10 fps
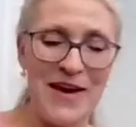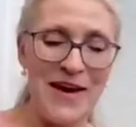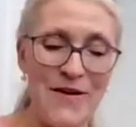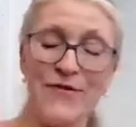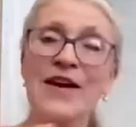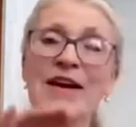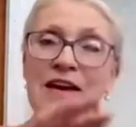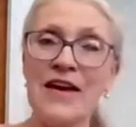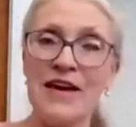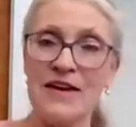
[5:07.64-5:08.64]
we have,
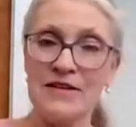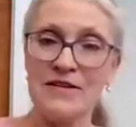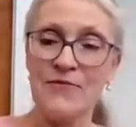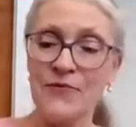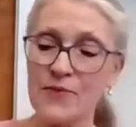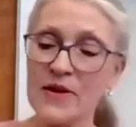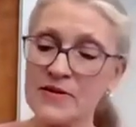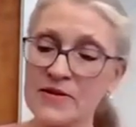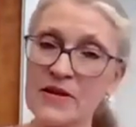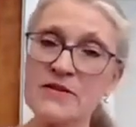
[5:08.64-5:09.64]
in,
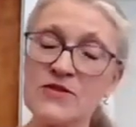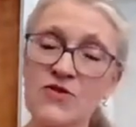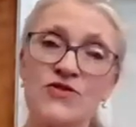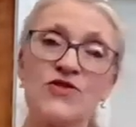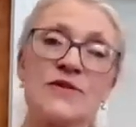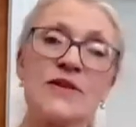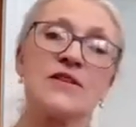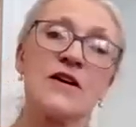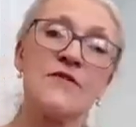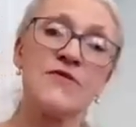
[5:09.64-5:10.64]
because the instructions say
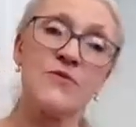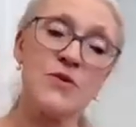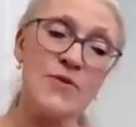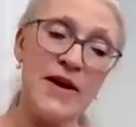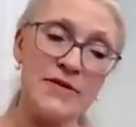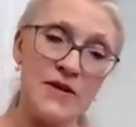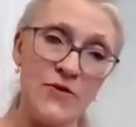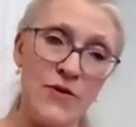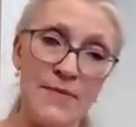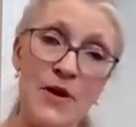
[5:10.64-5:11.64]
to cover them with plastic
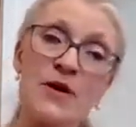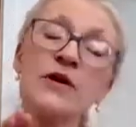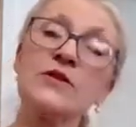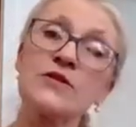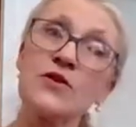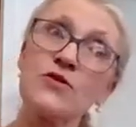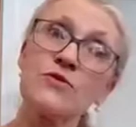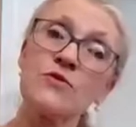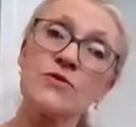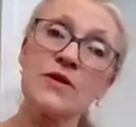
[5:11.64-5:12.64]
wrap.
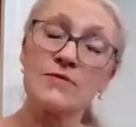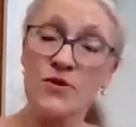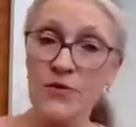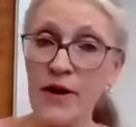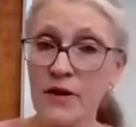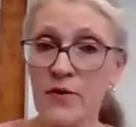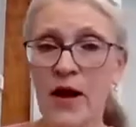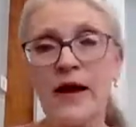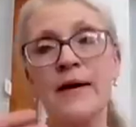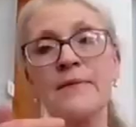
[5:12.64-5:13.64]
So some saran
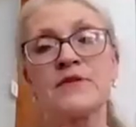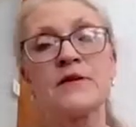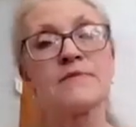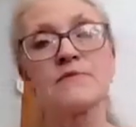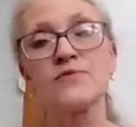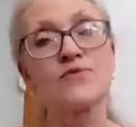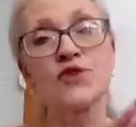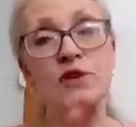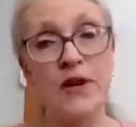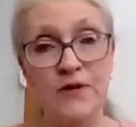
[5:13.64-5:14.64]
wrap, some
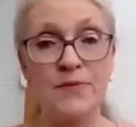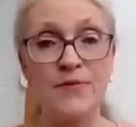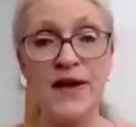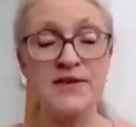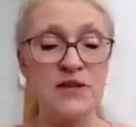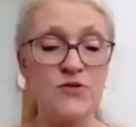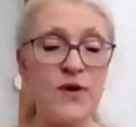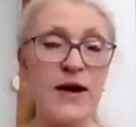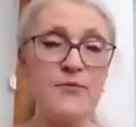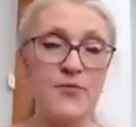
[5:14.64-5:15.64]
generic plastic
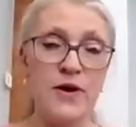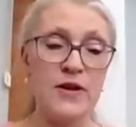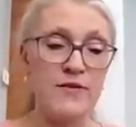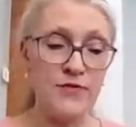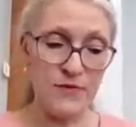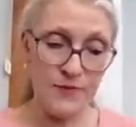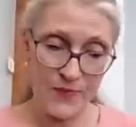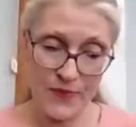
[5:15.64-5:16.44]
wrap, whatever